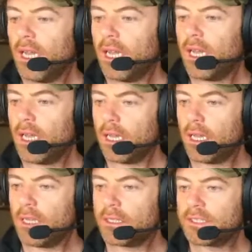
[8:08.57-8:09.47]

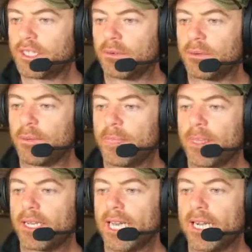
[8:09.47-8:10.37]
So
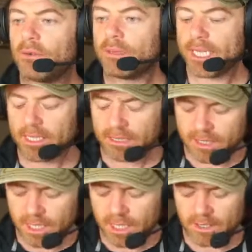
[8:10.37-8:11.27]
now, because
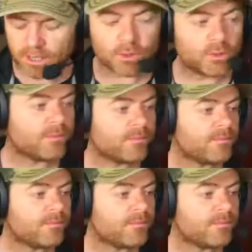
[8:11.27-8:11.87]
Kurtu